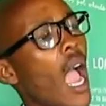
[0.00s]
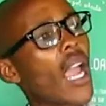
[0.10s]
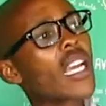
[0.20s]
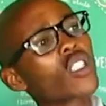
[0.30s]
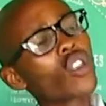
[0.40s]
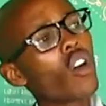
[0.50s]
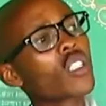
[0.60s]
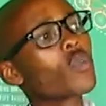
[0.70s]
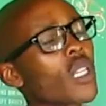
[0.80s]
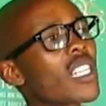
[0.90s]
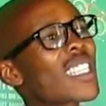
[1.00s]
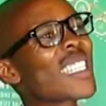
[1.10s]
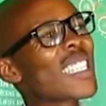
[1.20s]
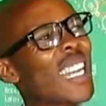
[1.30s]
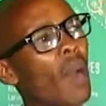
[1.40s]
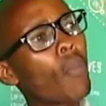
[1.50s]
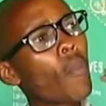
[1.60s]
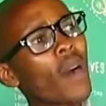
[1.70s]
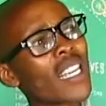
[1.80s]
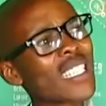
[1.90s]
it taught me step
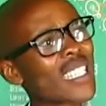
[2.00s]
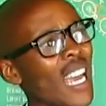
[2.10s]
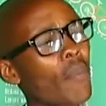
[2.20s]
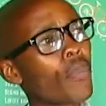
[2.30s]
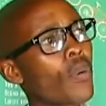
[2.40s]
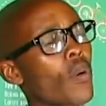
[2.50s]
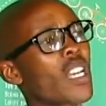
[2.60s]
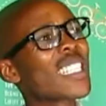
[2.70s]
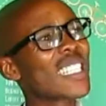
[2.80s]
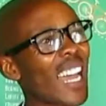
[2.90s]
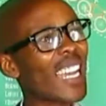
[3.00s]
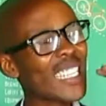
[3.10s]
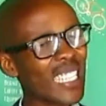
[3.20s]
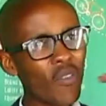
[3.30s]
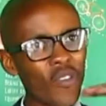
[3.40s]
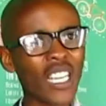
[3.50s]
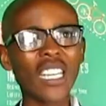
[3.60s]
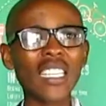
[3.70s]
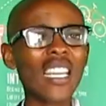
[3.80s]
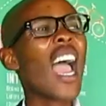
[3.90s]
by step,
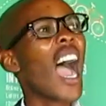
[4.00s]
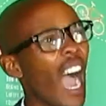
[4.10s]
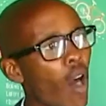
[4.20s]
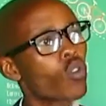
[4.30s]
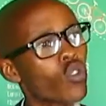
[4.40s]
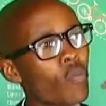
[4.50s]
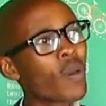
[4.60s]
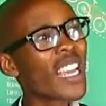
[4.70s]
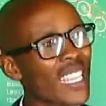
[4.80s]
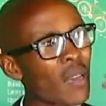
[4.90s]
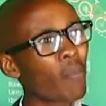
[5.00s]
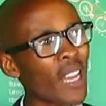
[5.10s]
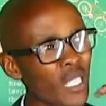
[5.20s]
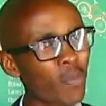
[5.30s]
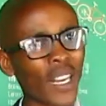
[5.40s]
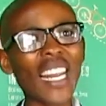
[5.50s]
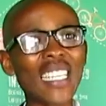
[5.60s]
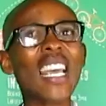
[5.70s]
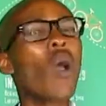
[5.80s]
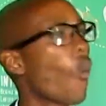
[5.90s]
scientifically, how to bake the best bread,
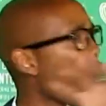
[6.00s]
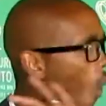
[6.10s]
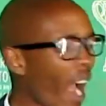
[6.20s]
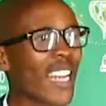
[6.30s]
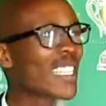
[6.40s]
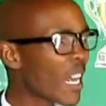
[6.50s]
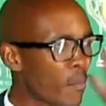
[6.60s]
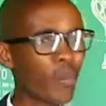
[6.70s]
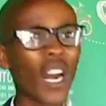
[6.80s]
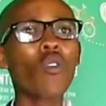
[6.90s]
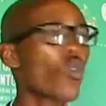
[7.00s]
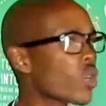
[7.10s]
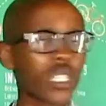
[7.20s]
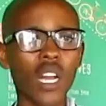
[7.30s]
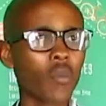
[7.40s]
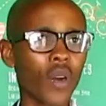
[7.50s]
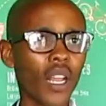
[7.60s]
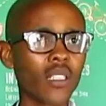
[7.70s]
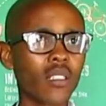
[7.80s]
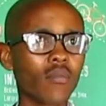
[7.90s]
white and brown ordinary
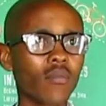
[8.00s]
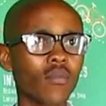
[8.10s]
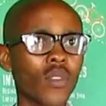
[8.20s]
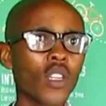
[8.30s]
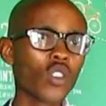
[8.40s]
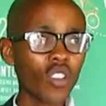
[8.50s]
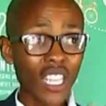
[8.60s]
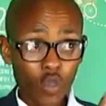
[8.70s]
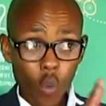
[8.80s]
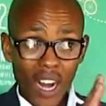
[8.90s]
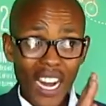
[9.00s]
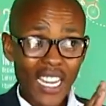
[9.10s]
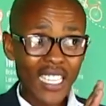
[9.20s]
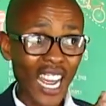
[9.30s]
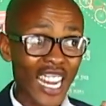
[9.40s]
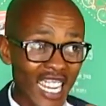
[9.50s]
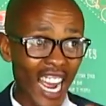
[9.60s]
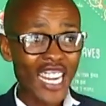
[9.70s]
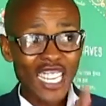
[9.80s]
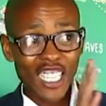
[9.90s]
breads. So that's what I needed.
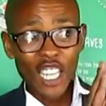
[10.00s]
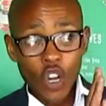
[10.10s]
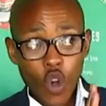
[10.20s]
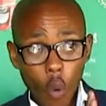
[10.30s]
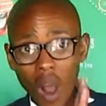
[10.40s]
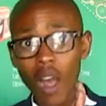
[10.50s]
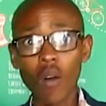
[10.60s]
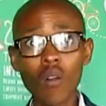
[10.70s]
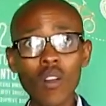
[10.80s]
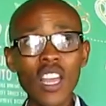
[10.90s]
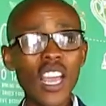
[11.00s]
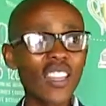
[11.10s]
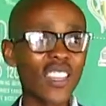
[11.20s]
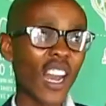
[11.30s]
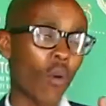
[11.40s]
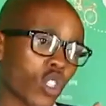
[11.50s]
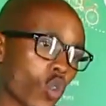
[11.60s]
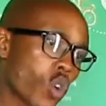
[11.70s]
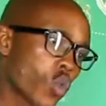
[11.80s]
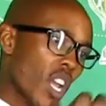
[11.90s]
I needed the know-how, and then I was
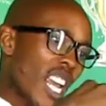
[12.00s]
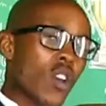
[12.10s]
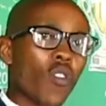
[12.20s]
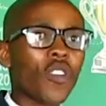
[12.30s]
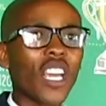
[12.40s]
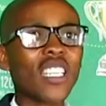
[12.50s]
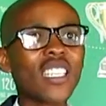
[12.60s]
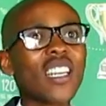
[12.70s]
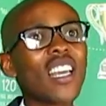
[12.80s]
going to innovate